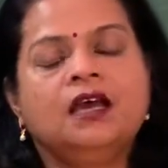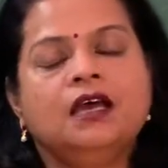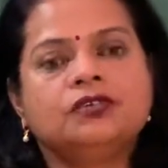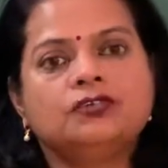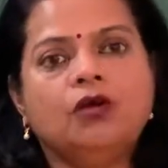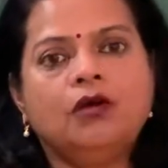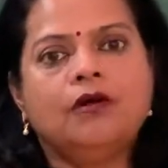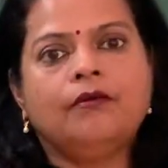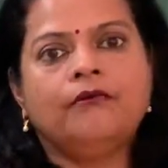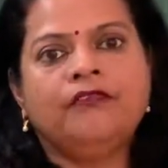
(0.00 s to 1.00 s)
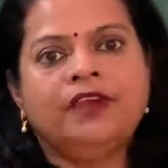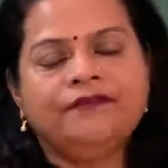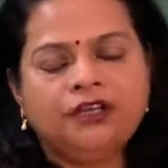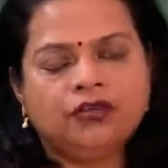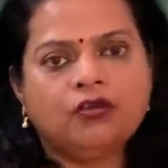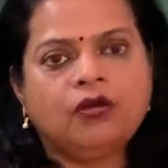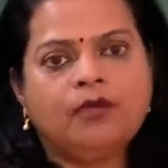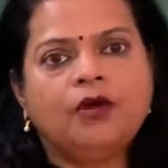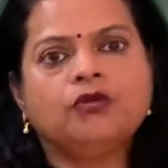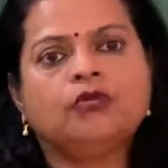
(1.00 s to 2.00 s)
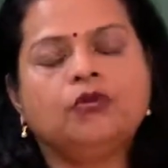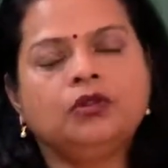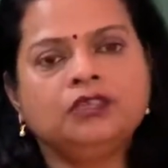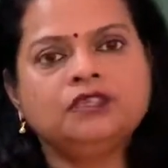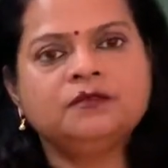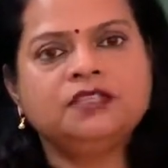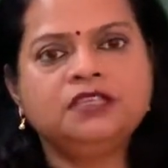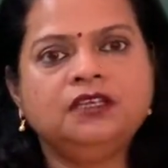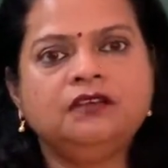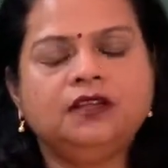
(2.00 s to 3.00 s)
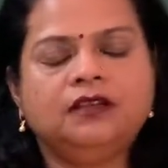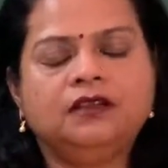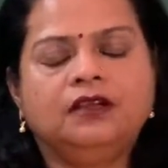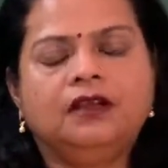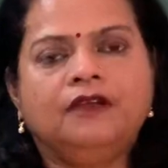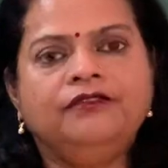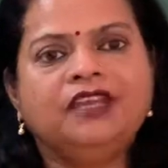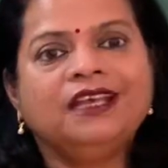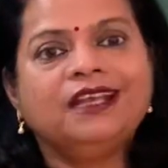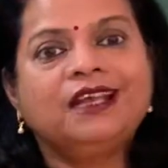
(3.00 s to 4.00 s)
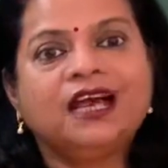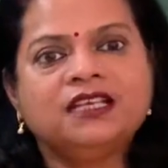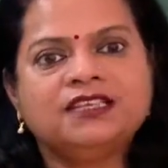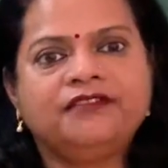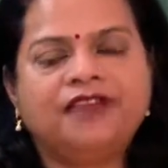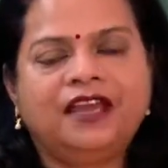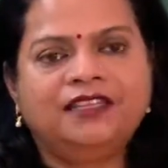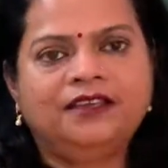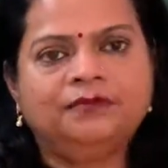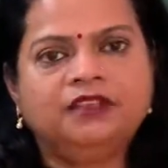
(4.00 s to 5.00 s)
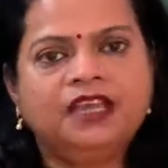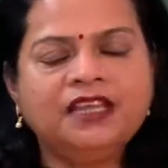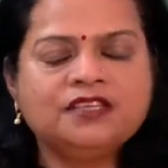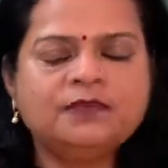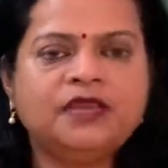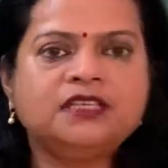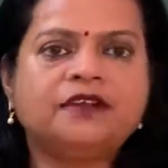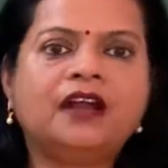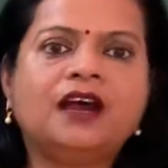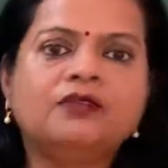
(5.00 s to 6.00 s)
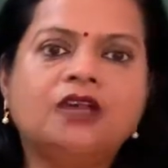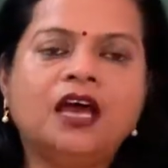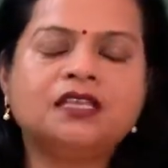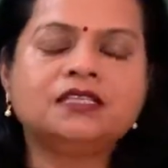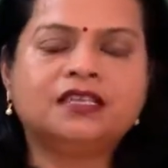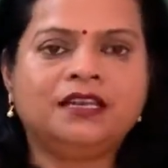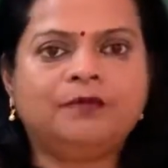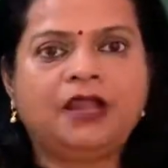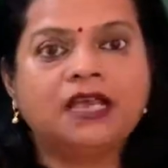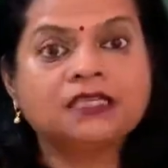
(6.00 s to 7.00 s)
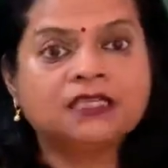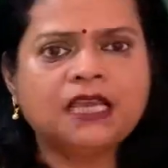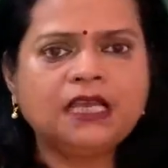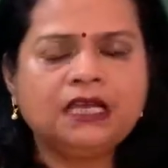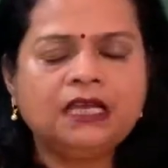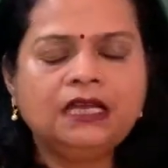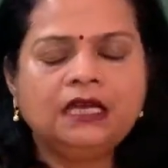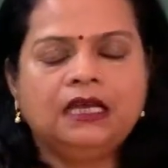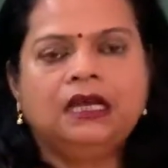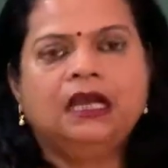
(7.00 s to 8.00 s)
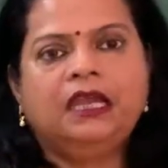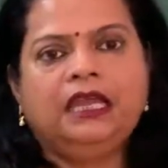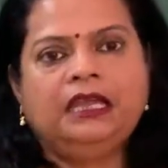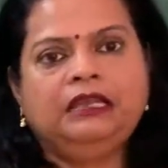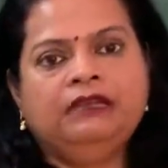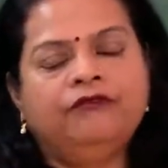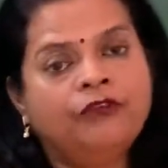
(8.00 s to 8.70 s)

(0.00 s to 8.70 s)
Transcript: So when we talk about all this material, we can classify them. Things made around us in plastic, in